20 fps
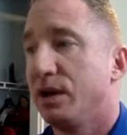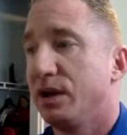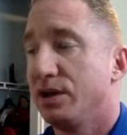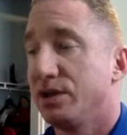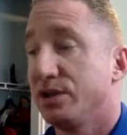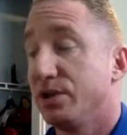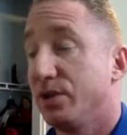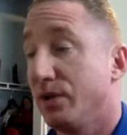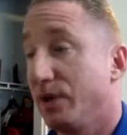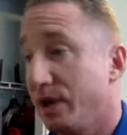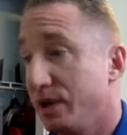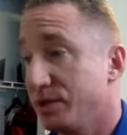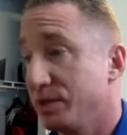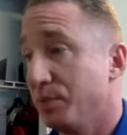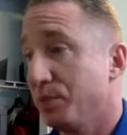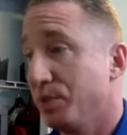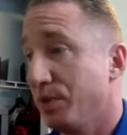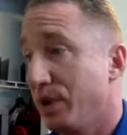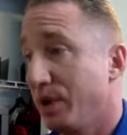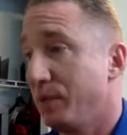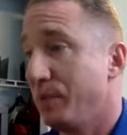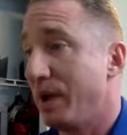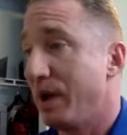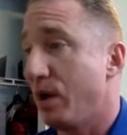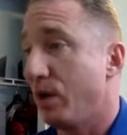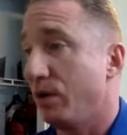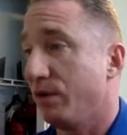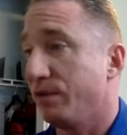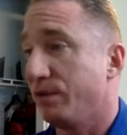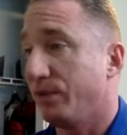So it is a pretty
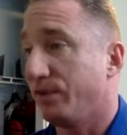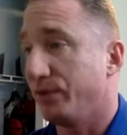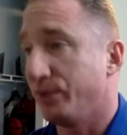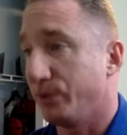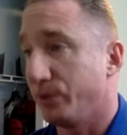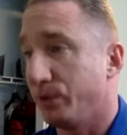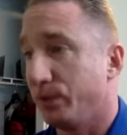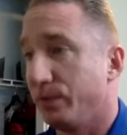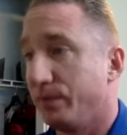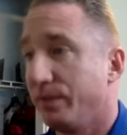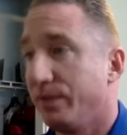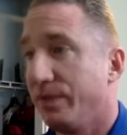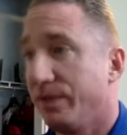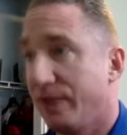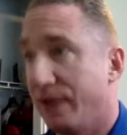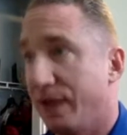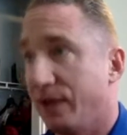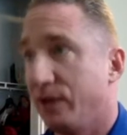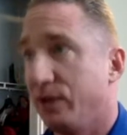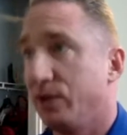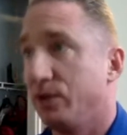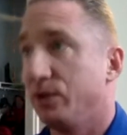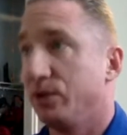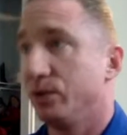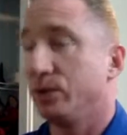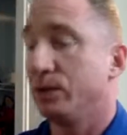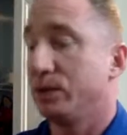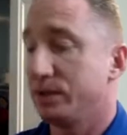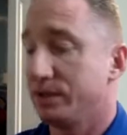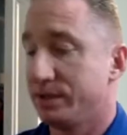powerful tool. Thank
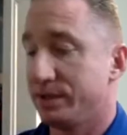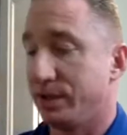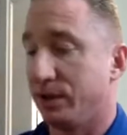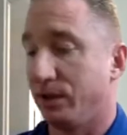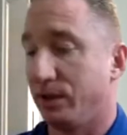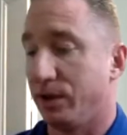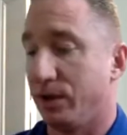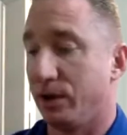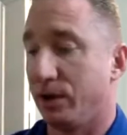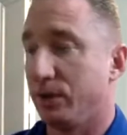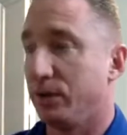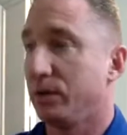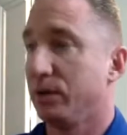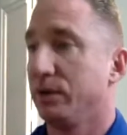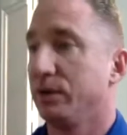you, Zillow.